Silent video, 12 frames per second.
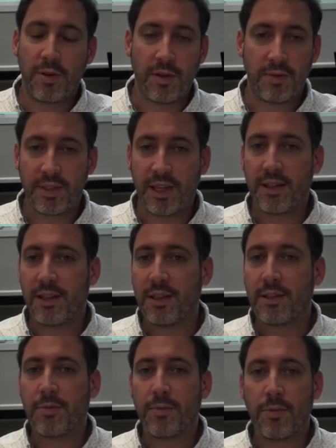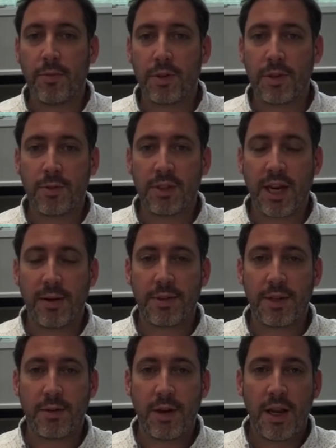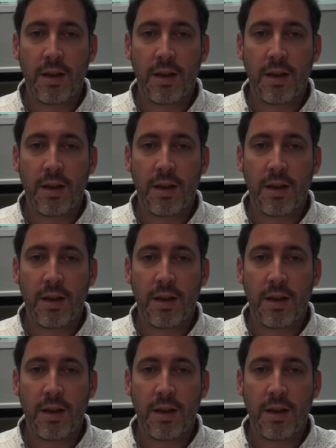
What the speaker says: I've seen this multiple times that